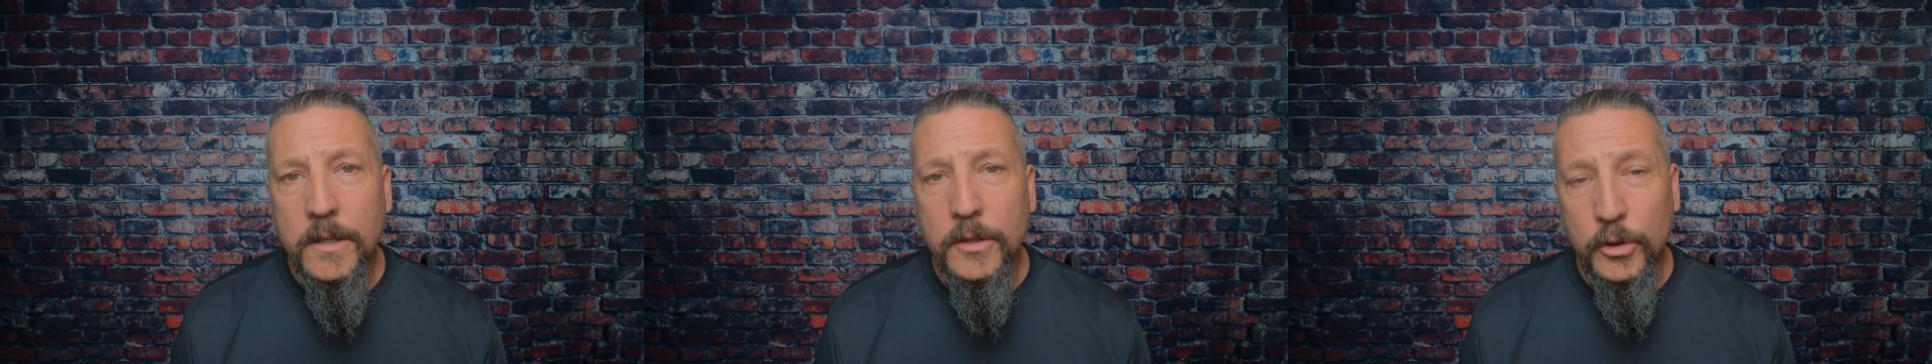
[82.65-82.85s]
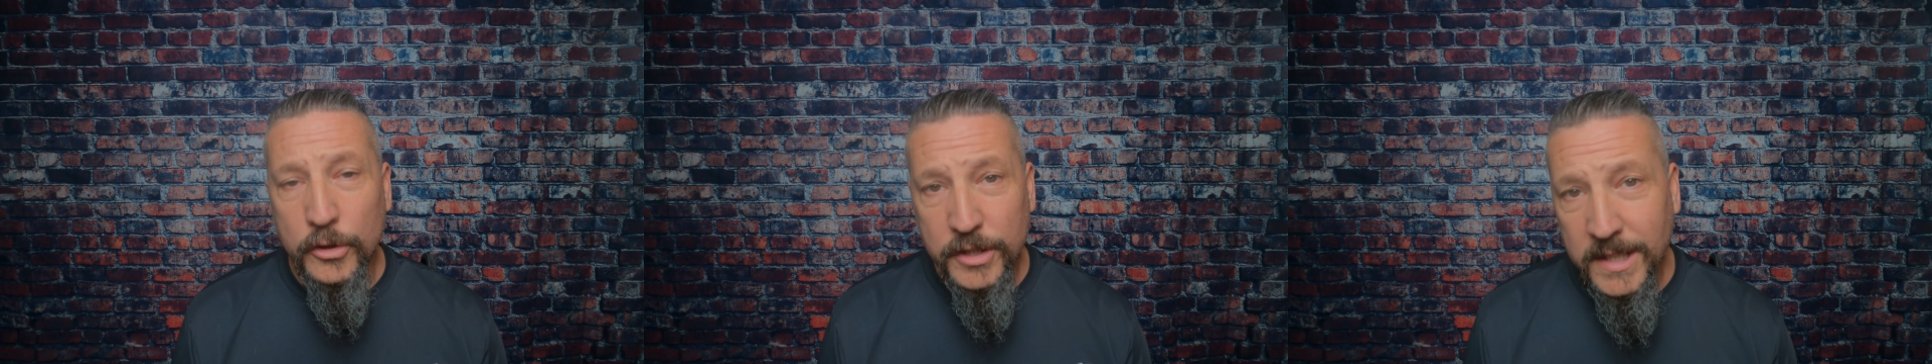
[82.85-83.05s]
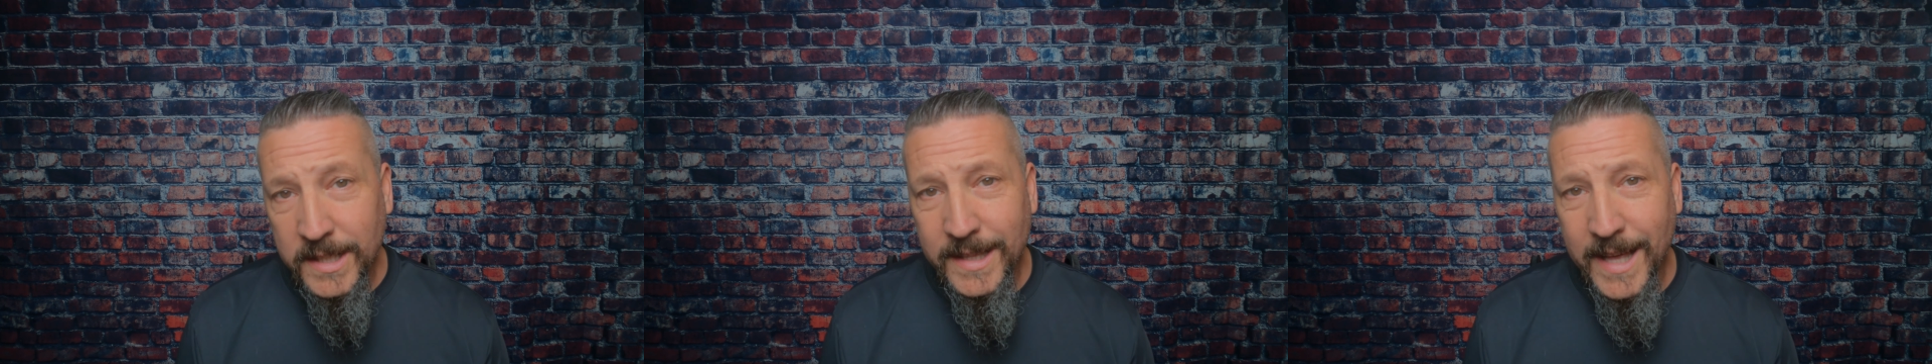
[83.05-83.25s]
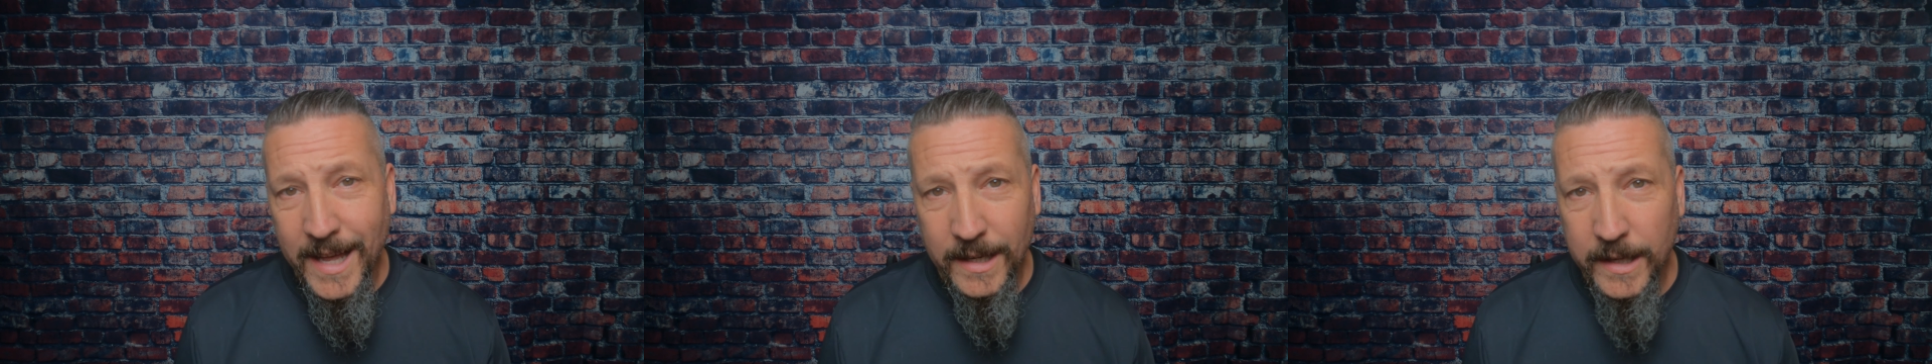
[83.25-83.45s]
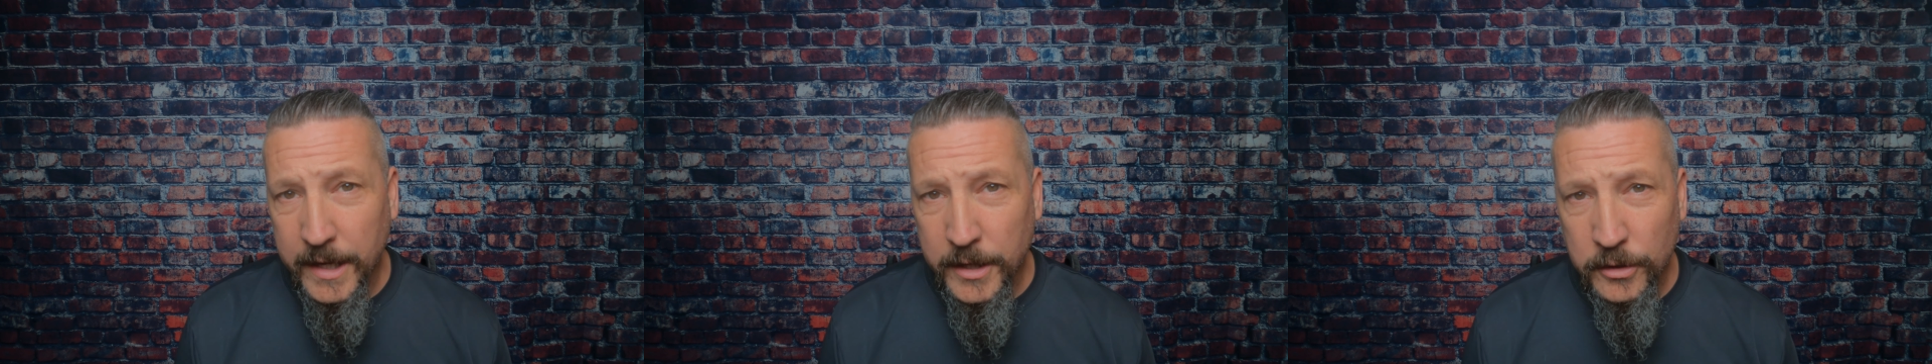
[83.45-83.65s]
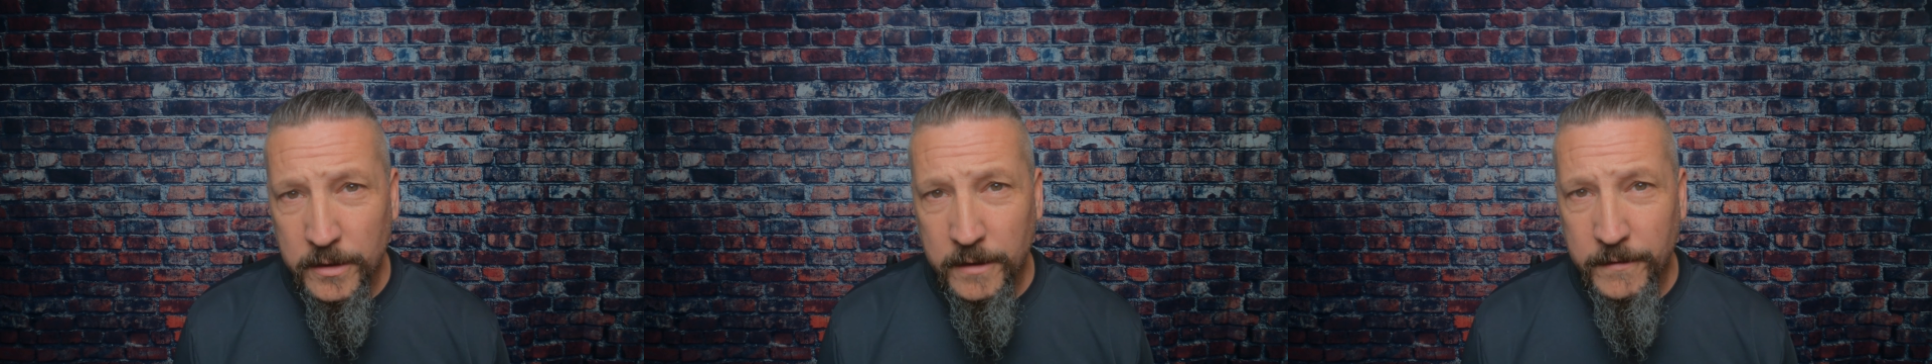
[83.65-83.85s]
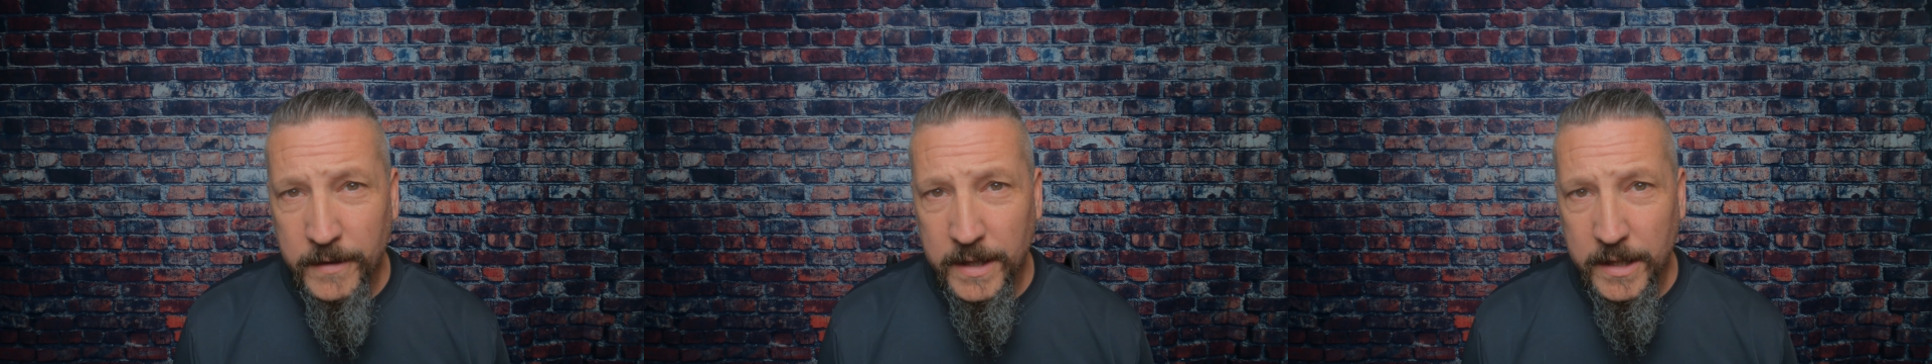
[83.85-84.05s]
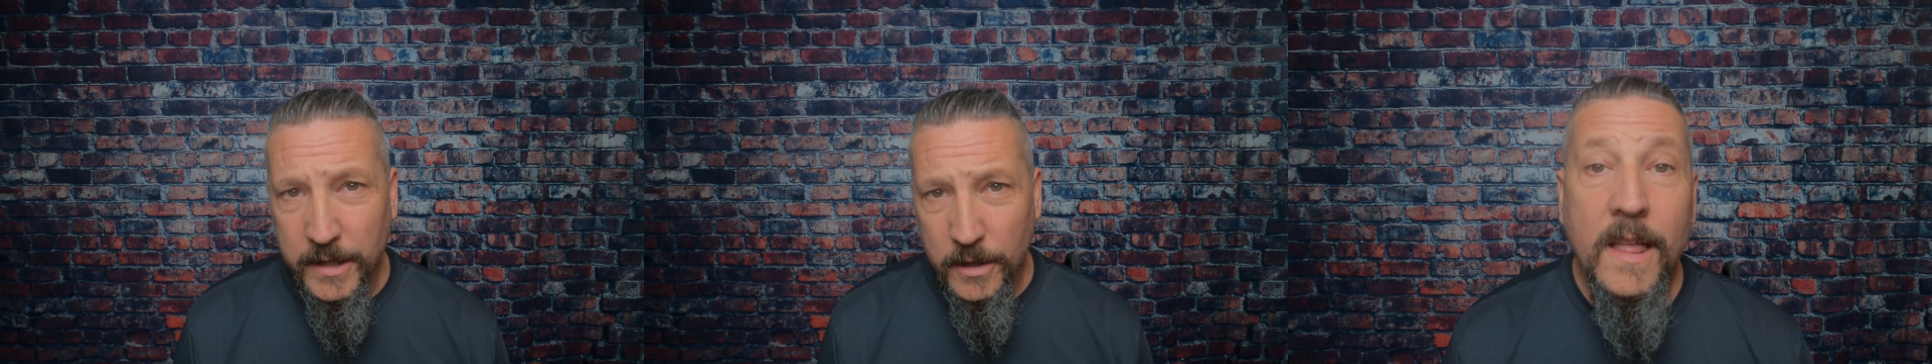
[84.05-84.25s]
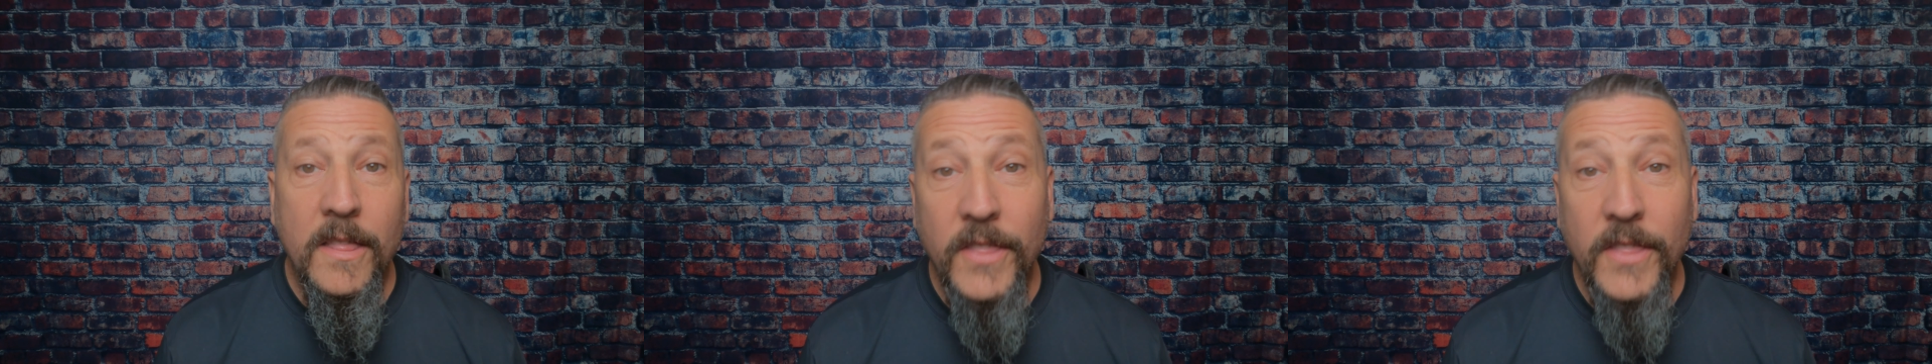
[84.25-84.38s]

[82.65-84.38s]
You'll see that later in the video.